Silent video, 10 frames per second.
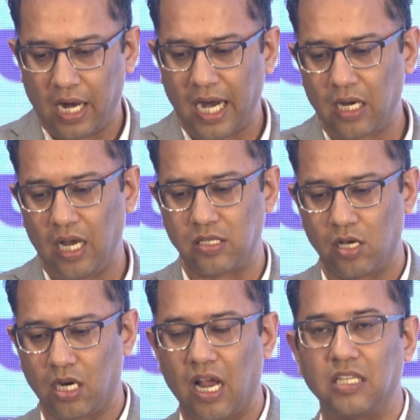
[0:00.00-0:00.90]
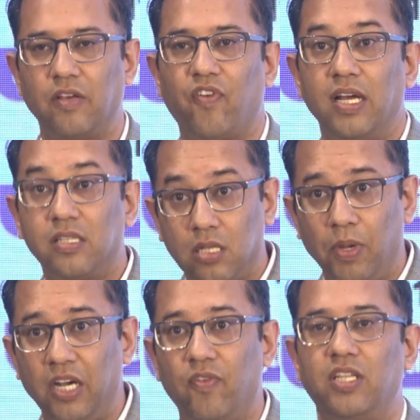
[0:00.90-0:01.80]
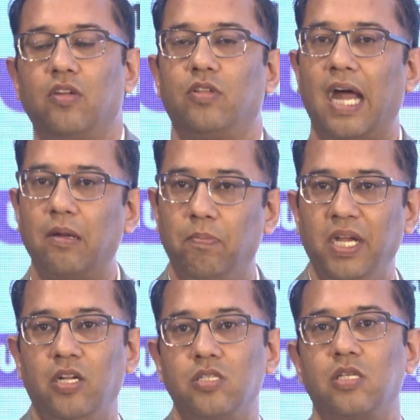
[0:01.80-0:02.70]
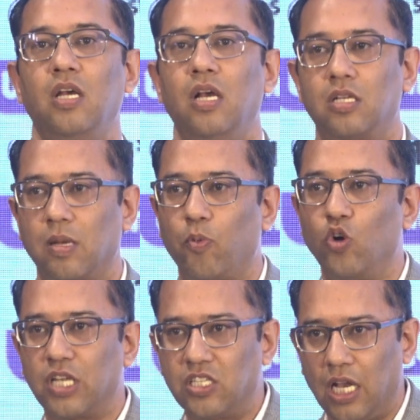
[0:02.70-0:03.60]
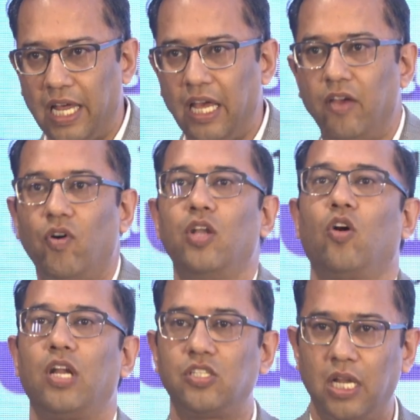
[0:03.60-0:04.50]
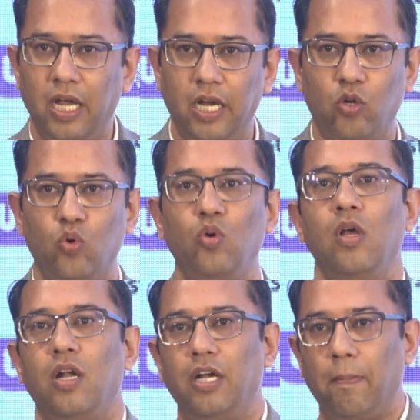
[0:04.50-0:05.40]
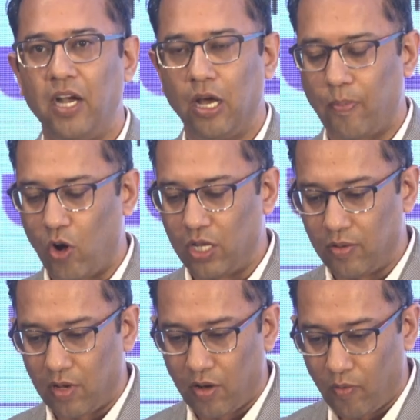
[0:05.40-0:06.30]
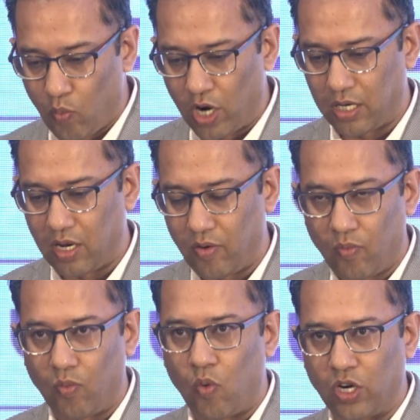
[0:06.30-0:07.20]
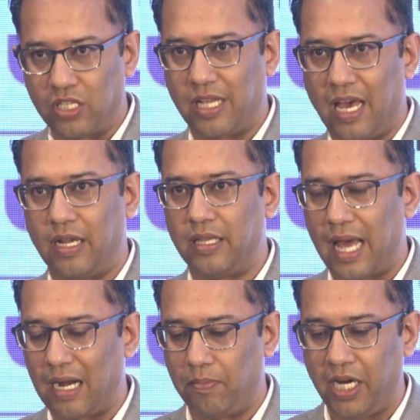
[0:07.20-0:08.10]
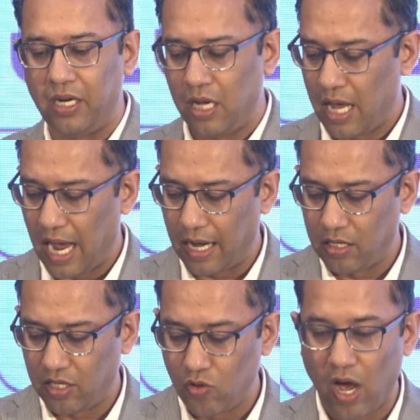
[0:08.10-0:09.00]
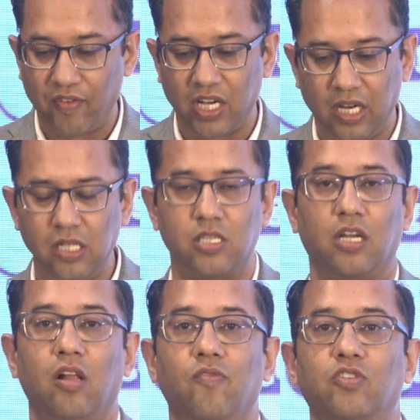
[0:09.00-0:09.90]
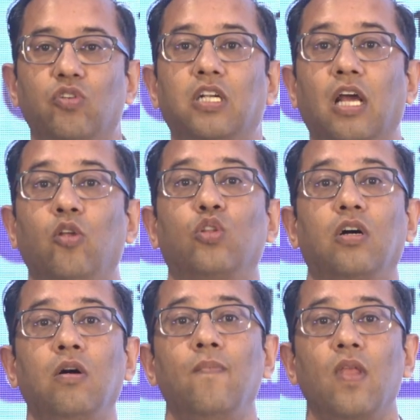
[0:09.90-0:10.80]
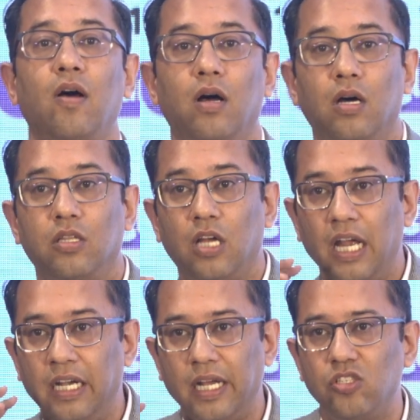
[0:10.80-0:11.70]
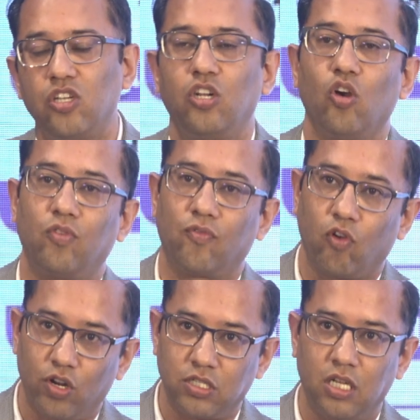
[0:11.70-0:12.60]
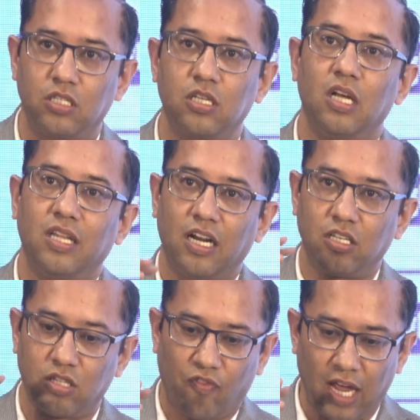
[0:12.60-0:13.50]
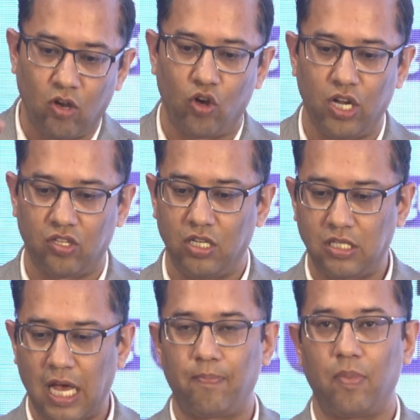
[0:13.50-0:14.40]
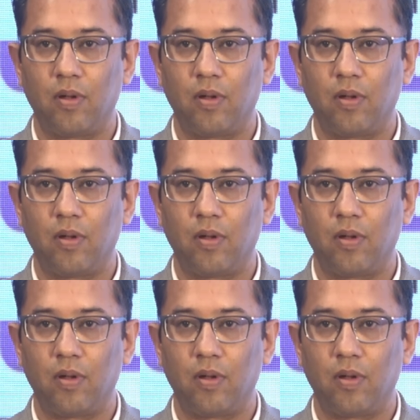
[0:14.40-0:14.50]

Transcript: red laser classifies the bead, whether that bead is suppose HLA-A1 or HLA-A2, depending upon what is there in that bead. And you have a green signal which will tell you the intensity of the fluorescence, that is the phycoerythrin sap,